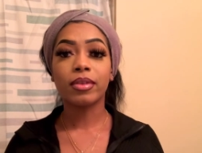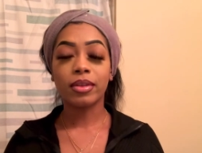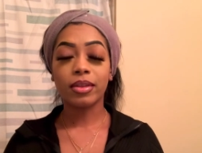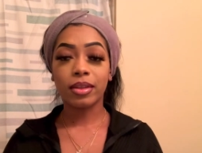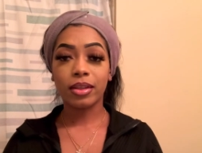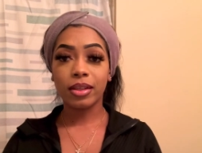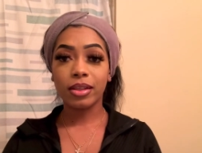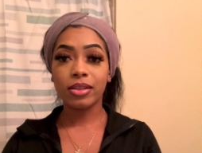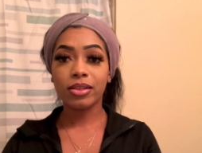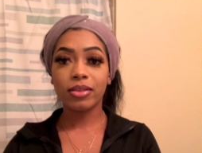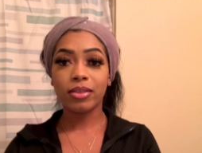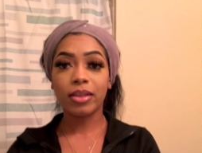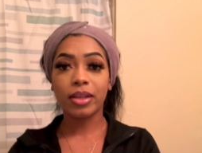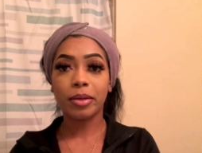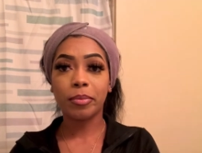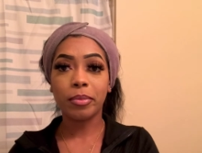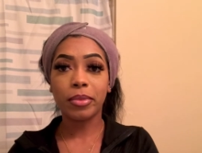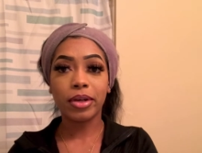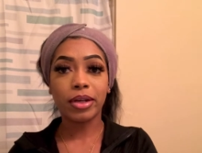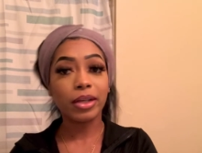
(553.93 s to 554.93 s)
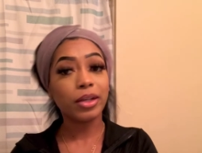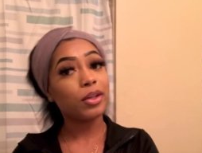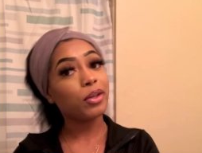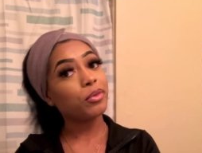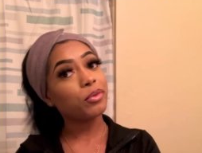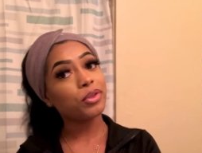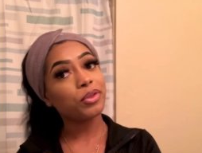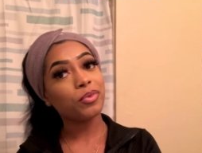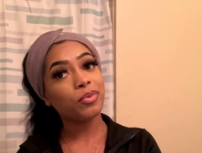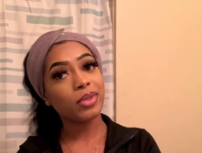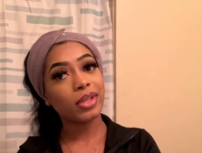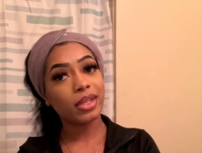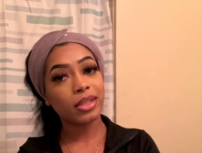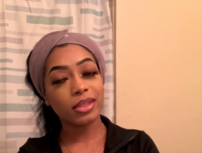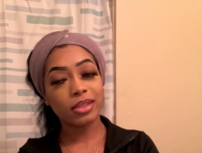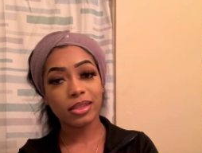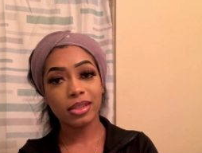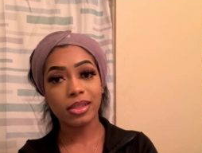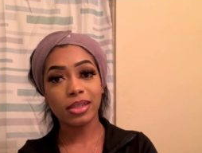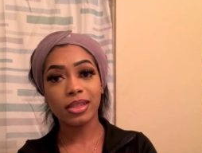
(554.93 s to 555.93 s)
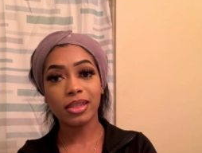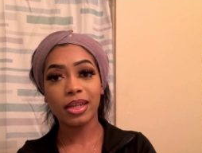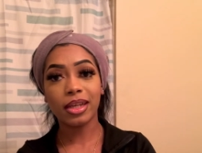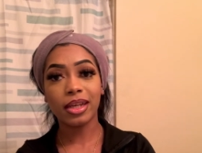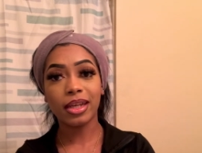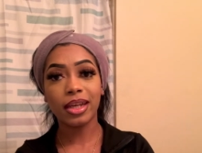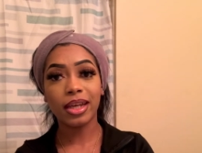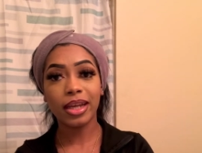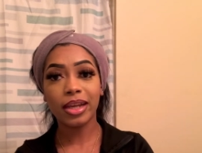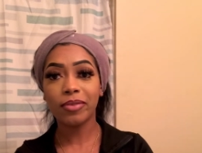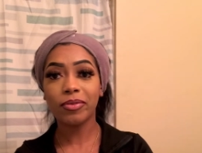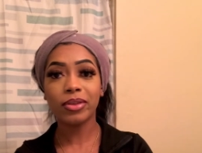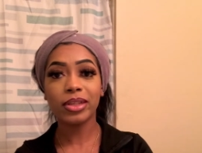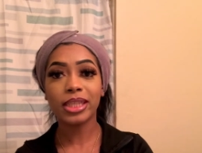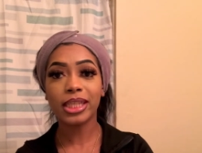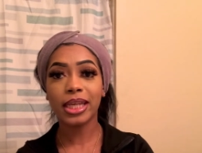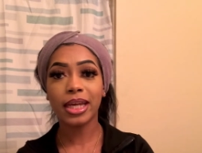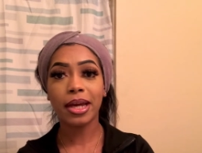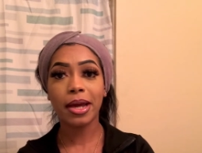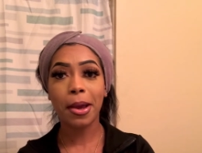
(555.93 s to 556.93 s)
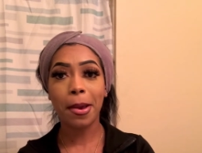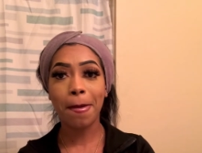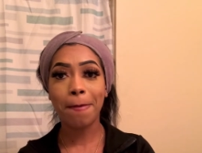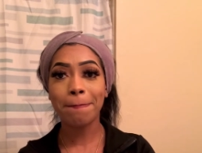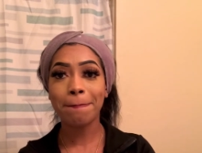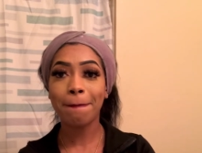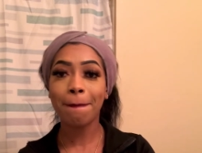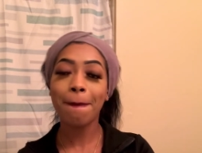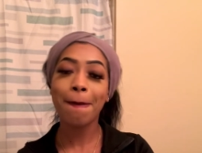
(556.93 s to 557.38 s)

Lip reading: These are like my go-to necklaces. Like, every time,